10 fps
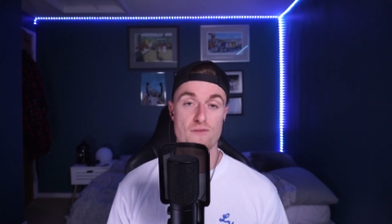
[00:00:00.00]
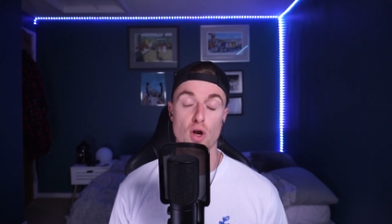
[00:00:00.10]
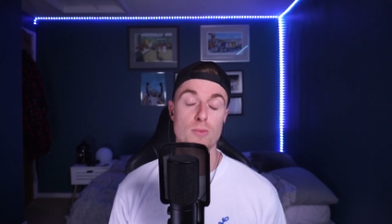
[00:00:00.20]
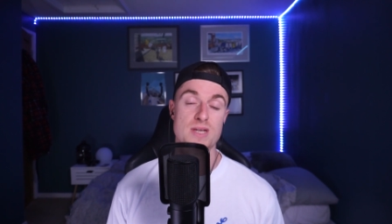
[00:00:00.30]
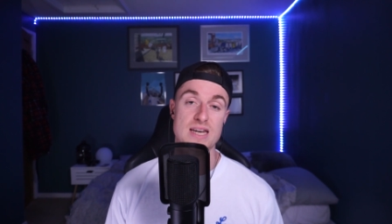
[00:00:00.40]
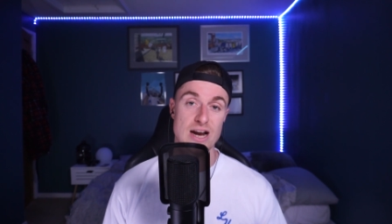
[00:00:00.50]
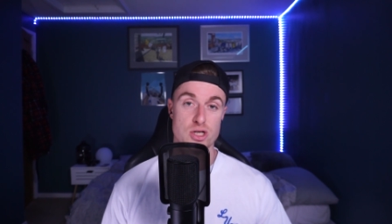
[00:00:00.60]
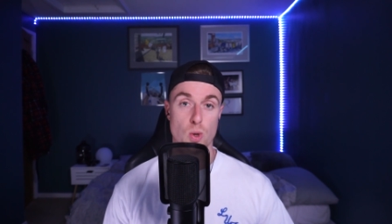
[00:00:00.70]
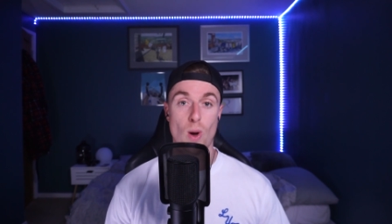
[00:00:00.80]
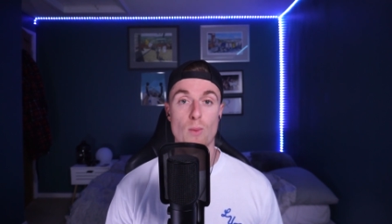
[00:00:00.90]
that Fulham did
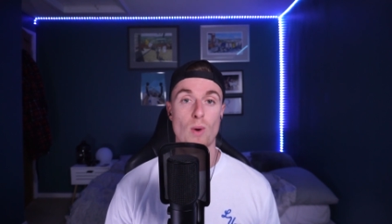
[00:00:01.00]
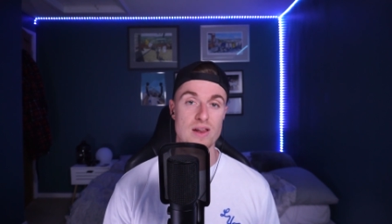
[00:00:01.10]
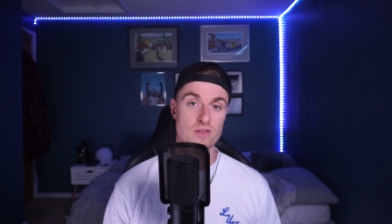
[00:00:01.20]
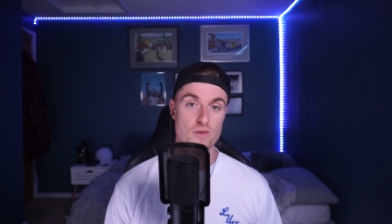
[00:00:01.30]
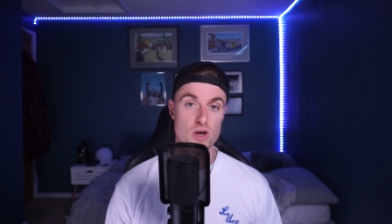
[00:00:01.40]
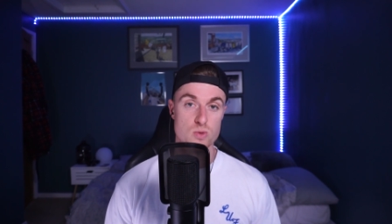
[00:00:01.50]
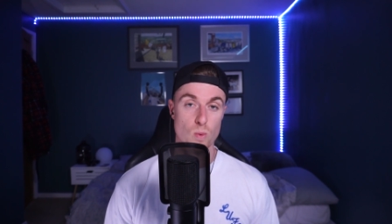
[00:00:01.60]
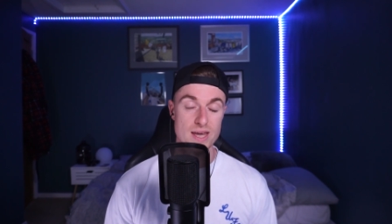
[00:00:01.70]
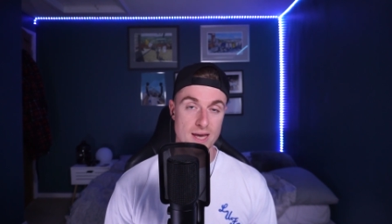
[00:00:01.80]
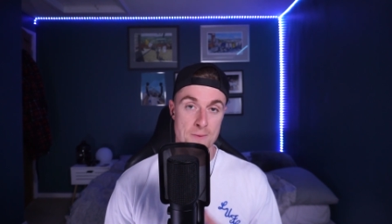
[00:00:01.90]
actually quite well in the
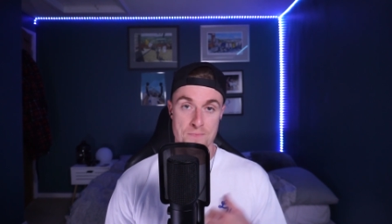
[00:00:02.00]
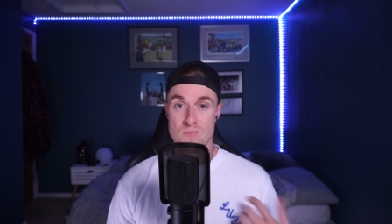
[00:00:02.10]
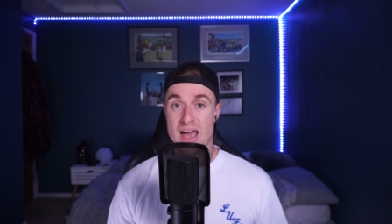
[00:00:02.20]
first week.